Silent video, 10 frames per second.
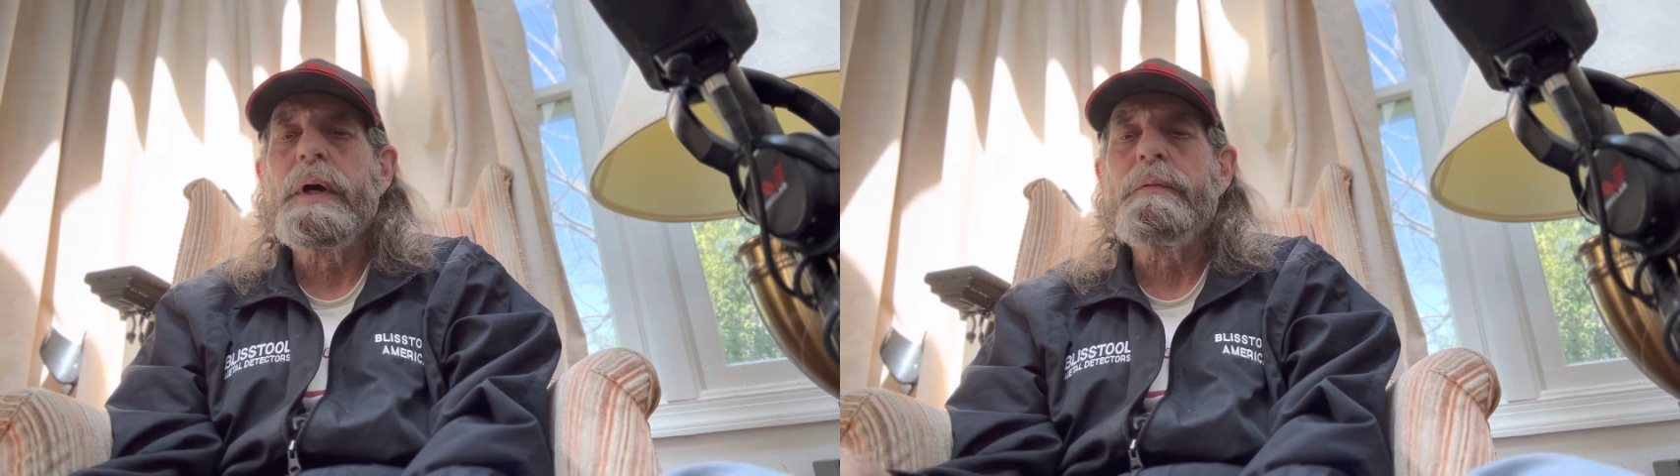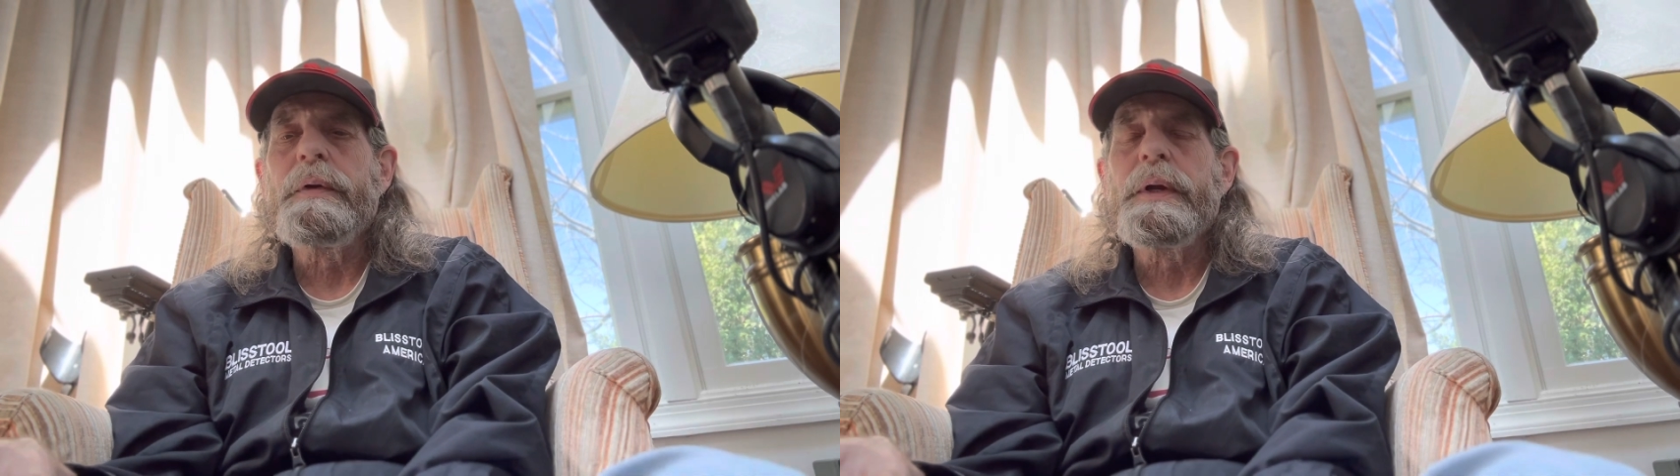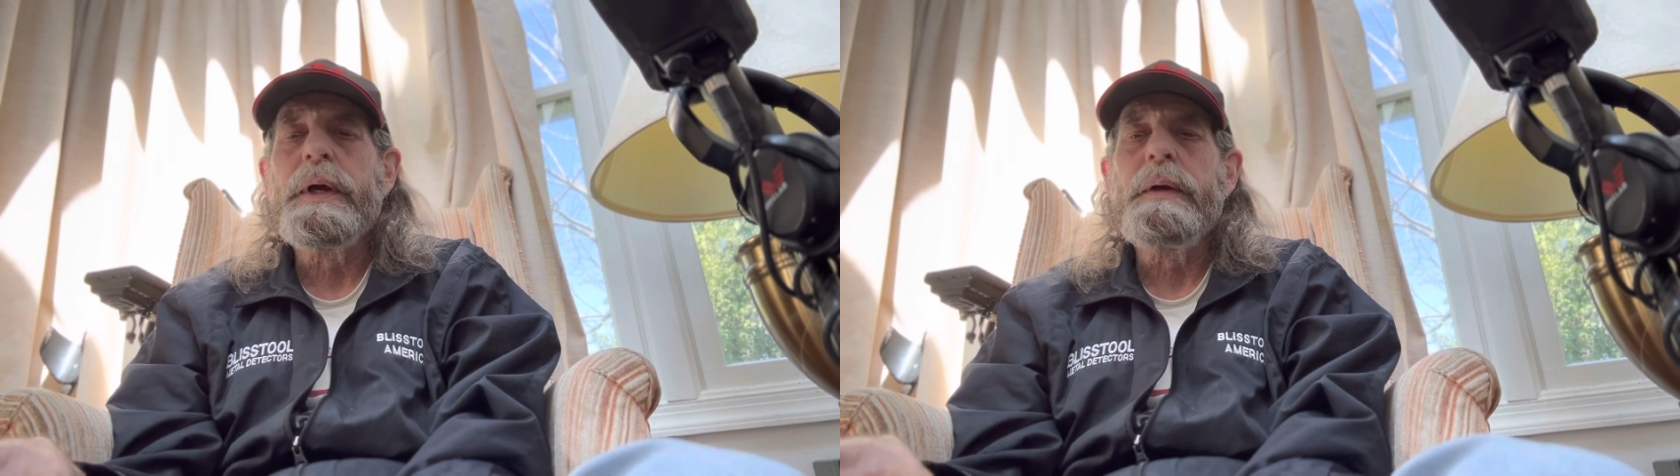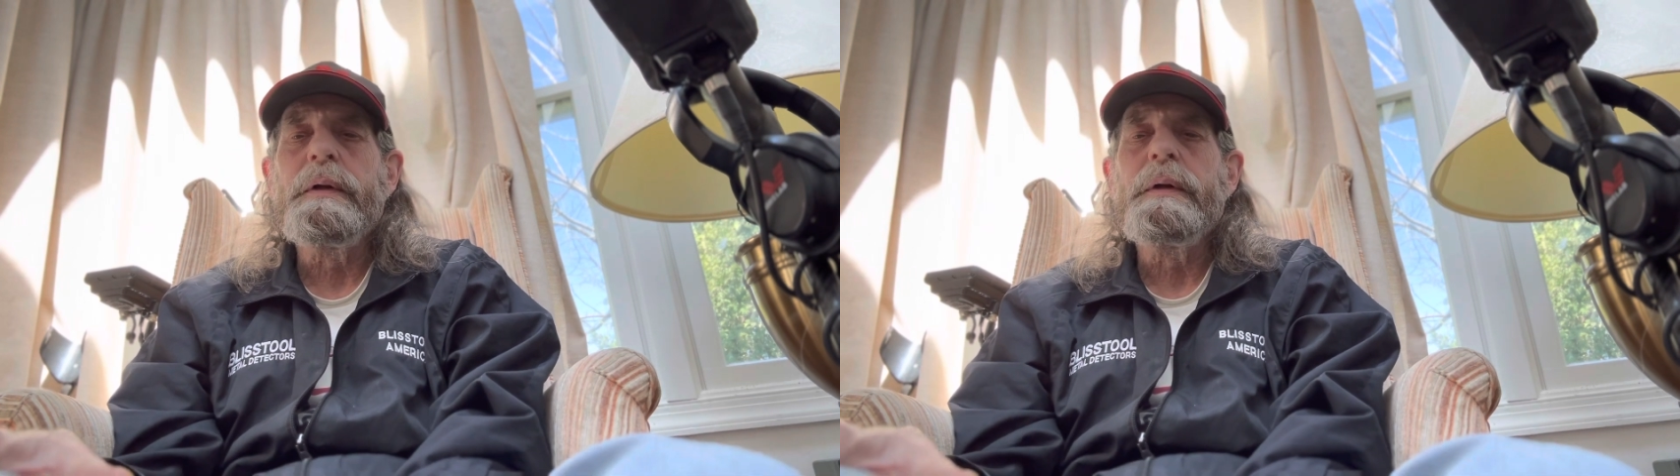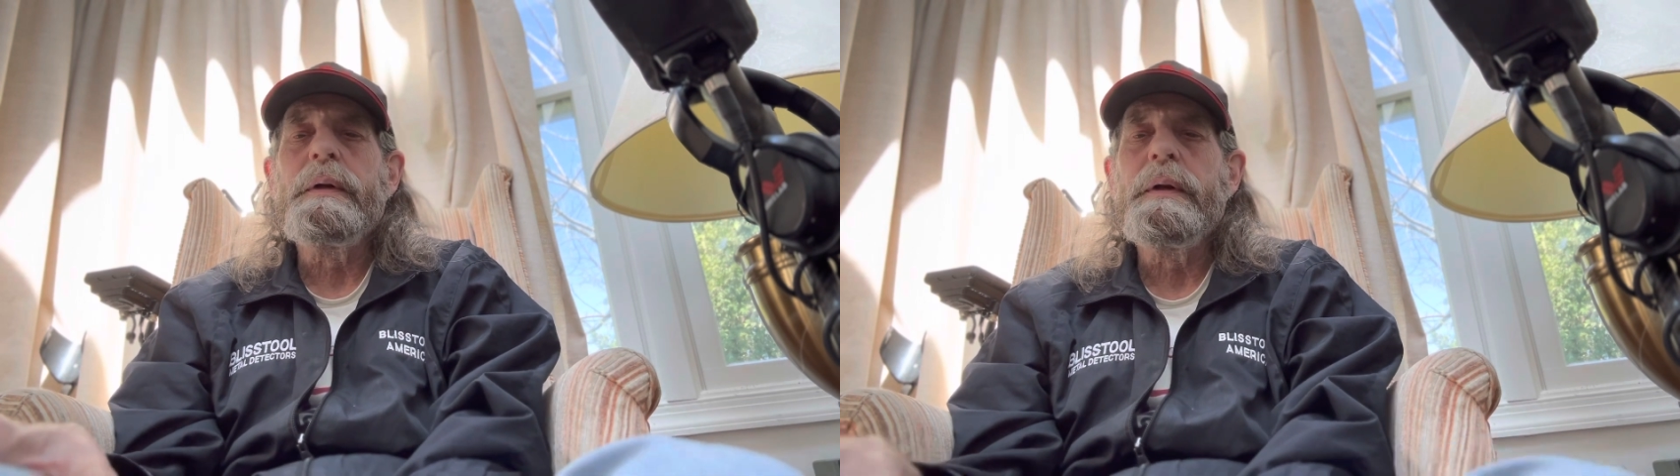after they got
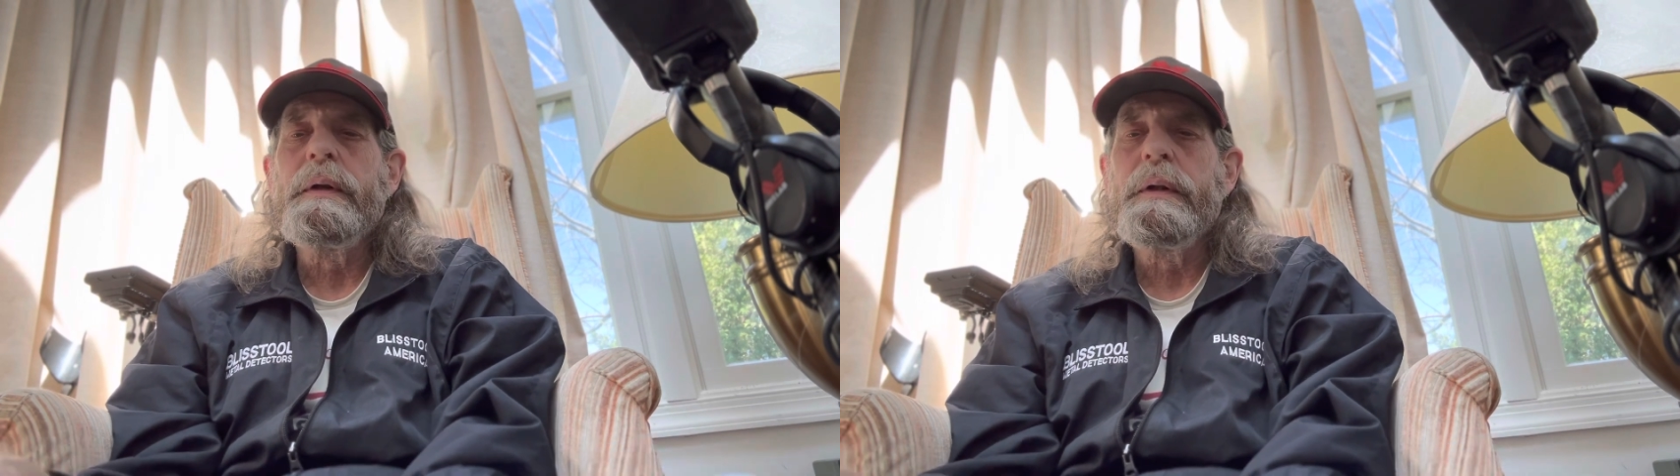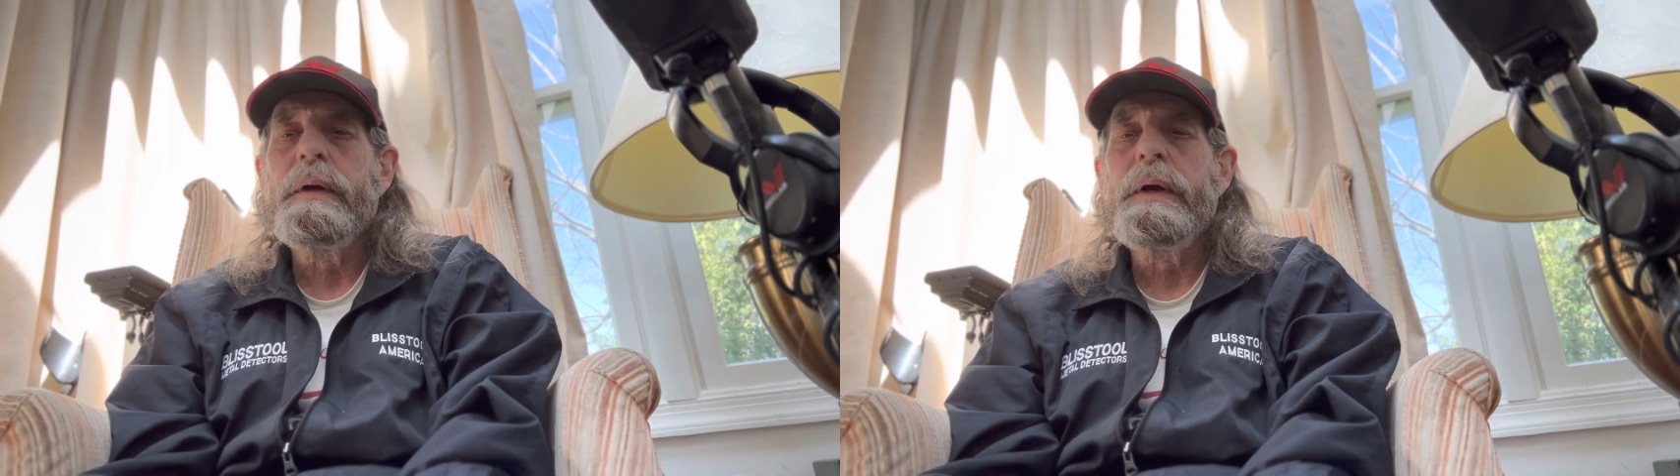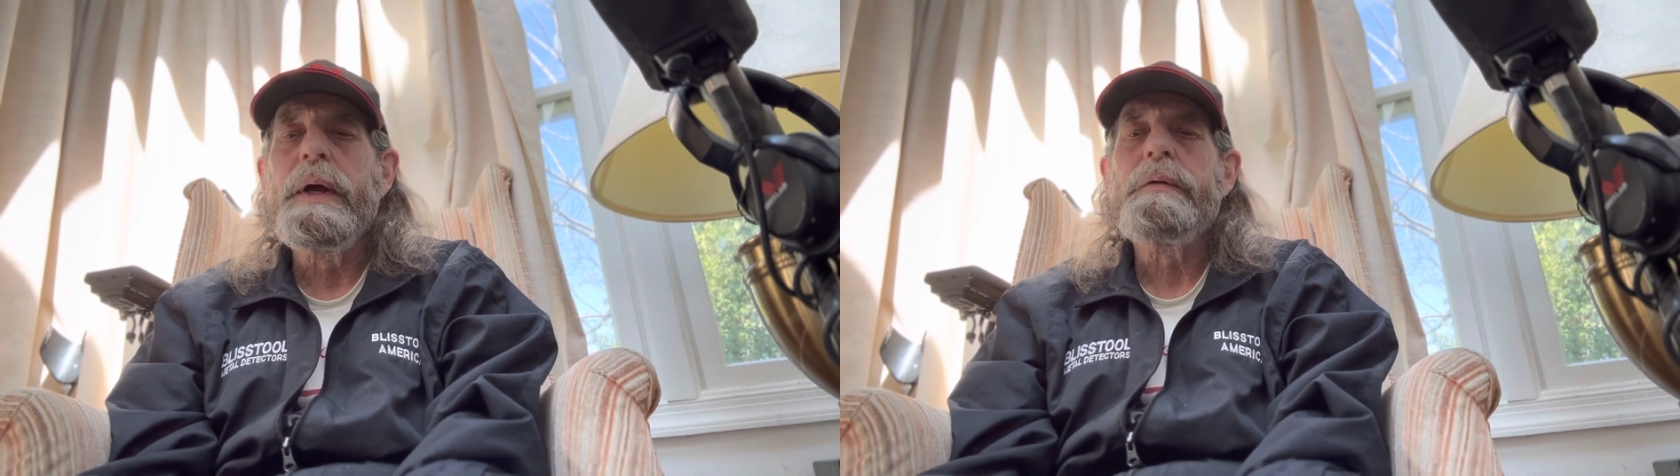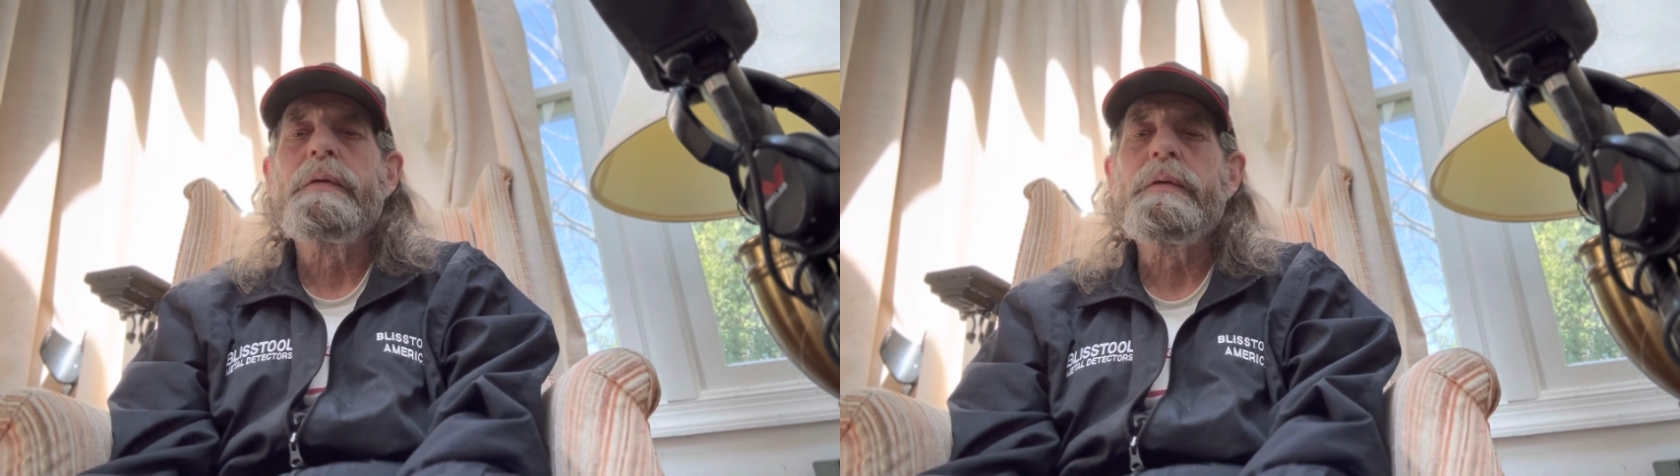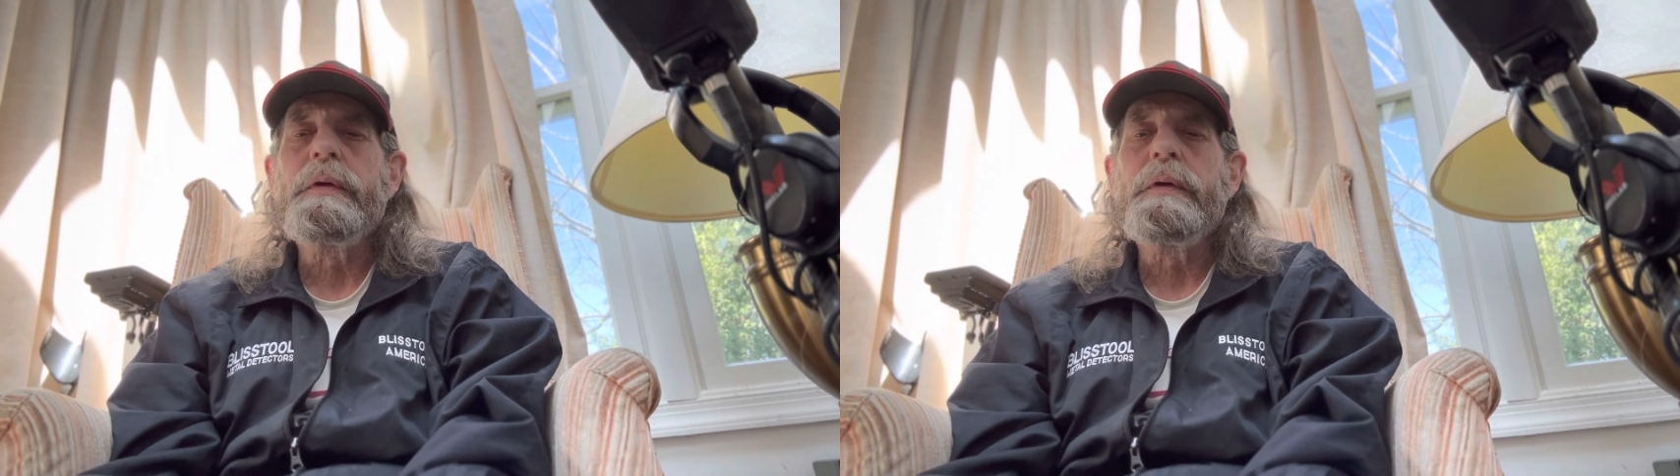their asses